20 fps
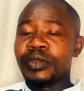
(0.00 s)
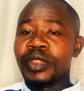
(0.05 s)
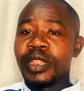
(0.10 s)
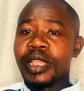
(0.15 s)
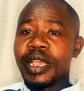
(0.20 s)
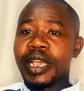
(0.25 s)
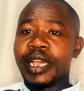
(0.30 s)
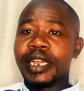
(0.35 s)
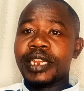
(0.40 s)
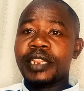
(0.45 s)

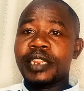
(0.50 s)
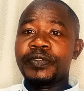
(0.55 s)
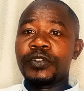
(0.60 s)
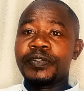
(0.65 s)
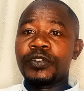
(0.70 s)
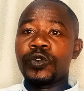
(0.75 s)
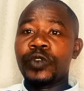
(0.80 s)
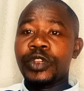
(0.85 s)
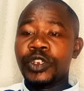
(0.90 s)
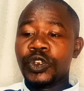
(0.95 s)
And if you
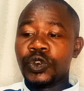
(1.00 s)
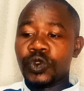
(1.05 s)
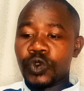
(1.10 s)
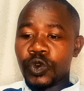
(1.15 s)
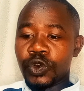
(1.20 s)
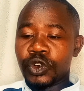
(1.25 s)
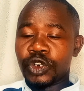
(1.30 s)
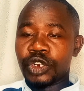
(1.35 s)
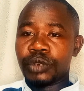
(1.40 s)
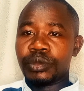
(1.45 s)
wish to
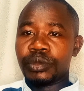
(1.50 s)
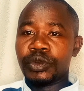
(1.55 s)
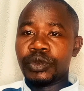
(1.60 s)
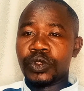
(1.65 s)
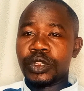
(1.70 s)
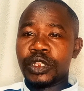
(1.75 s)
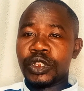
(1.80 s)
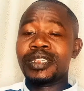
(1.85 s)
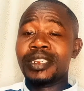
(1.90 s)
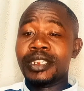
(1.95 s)
contribute to
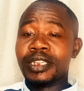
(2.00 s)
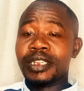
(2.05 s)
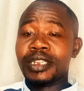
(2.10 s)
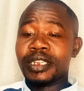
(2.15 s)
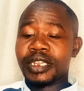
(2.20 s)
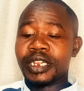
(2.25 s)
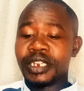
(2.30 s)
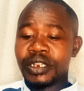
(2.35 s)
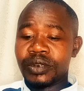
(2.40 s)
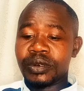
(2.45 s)
this
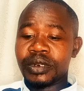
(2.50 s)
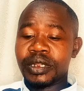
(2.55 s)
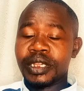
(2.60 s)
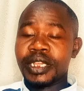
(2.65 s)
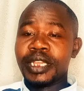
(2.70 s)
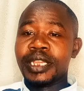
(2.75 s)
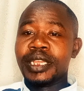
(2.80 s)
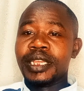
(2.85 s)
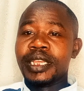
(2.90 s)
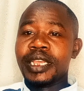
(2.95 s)
discussion,
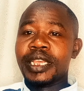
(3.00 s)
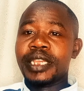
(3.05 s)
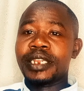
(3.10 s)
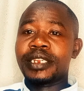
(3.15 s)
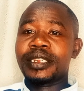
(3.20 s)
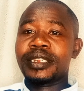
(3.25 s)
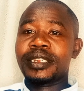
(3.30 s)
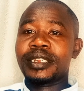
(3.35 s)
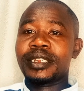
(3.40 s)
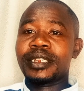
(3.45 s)

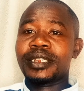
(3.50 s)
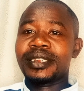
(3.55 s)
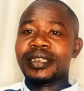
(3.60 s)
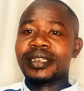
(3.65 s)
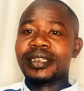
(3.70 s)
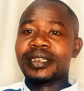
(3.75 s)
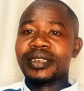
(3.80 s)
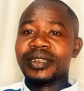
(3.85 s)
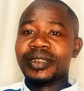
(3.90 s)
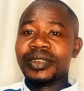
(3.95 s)

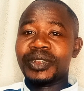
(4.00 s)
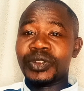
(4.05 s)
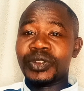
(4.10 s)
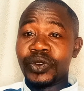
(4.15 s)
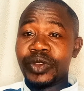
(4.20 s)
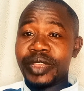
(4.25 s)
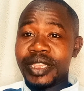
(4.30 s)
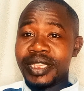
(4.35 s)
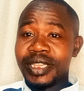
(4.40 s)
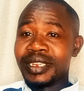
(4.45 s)
it's
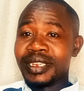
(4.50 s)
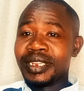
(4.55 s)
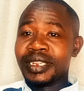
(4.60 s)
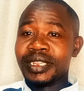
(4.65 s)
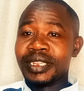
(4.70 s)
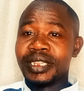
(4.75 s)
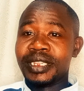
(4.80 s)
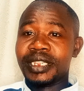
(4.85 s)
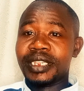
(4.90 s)
so easy.